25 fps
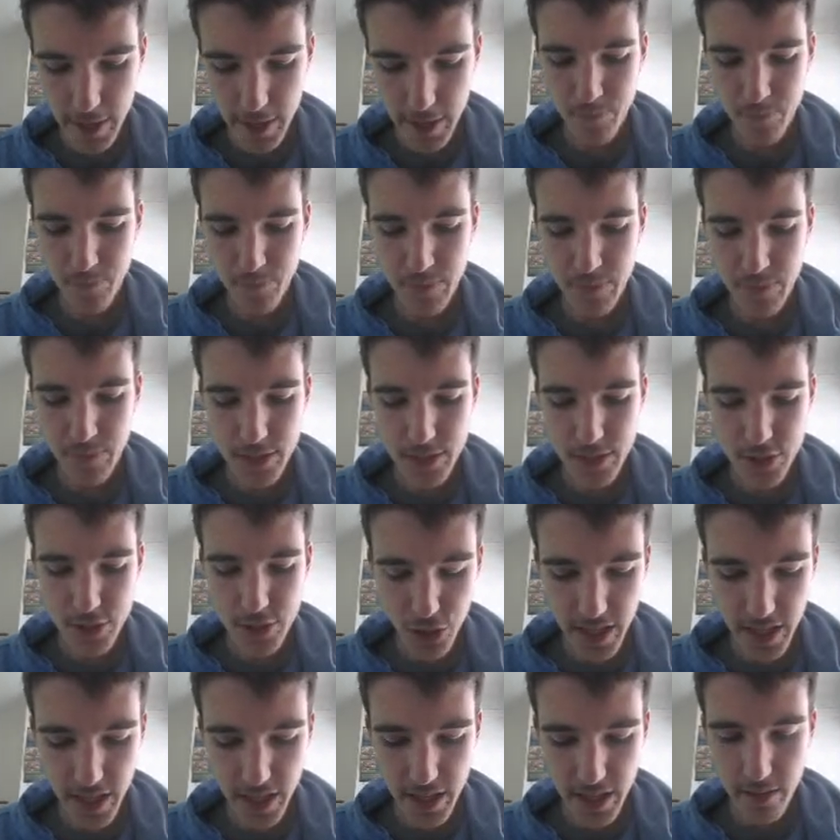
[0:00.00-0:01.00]

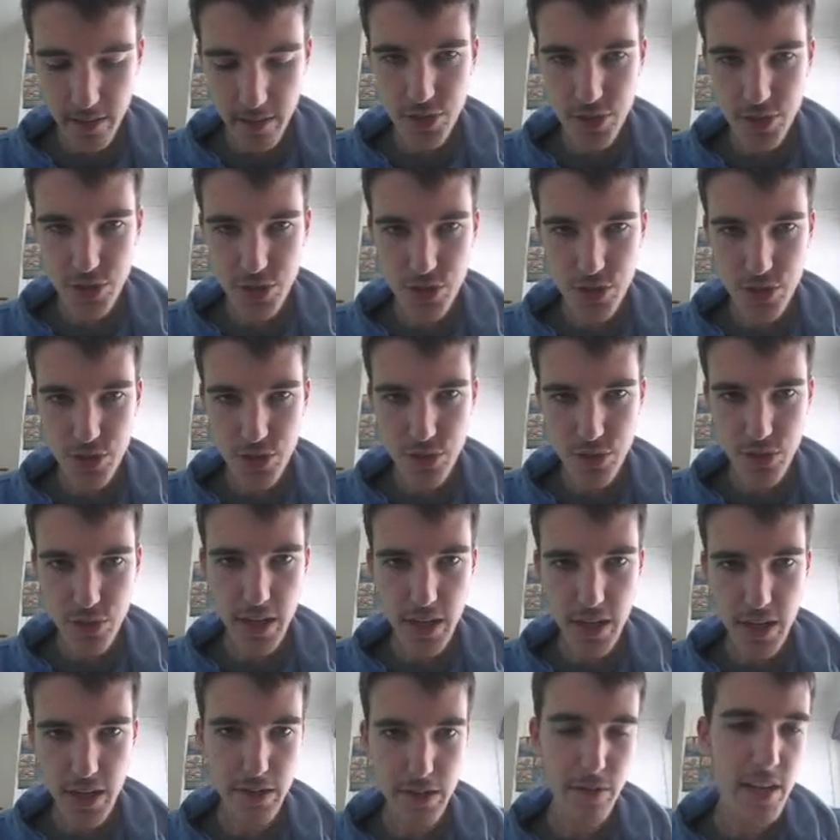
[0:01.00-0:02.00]
jockey strike
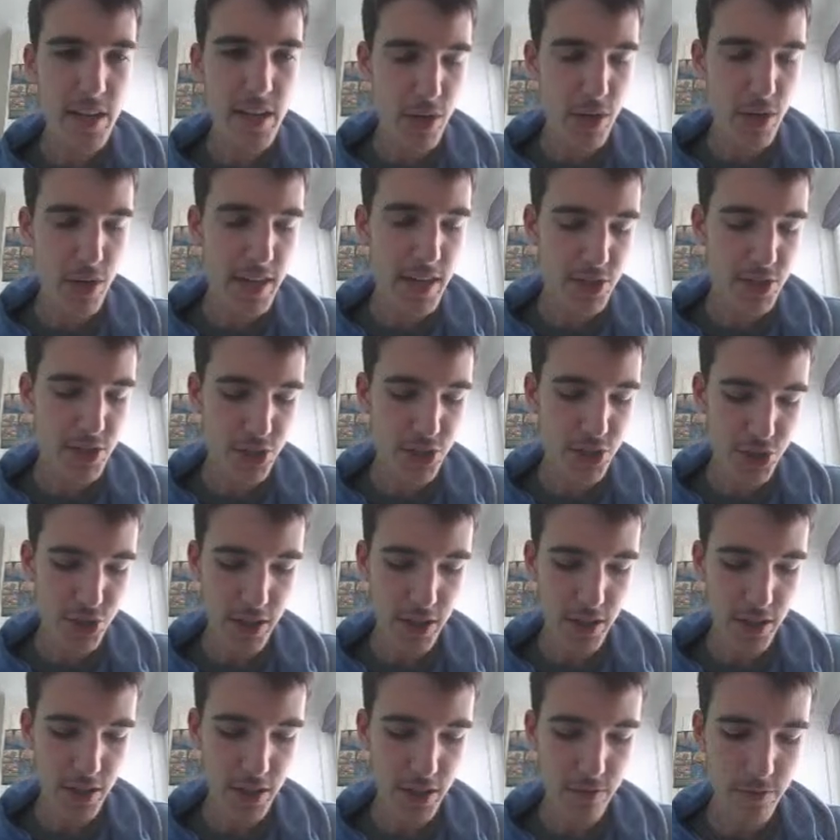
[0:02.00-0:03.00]
rate, trainer strike
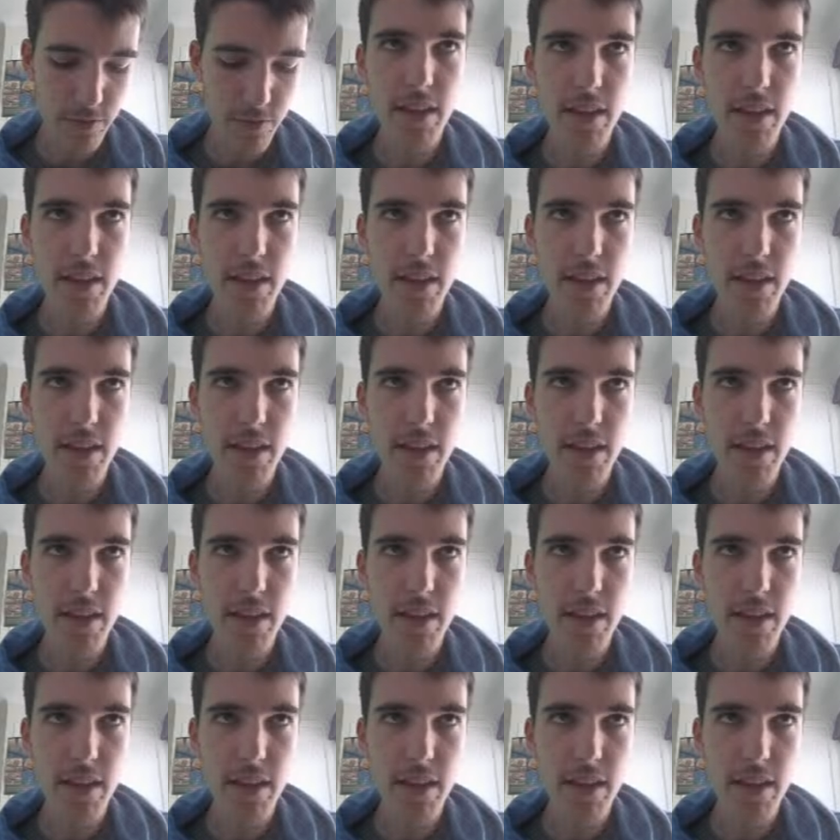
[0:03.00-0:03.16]
rate,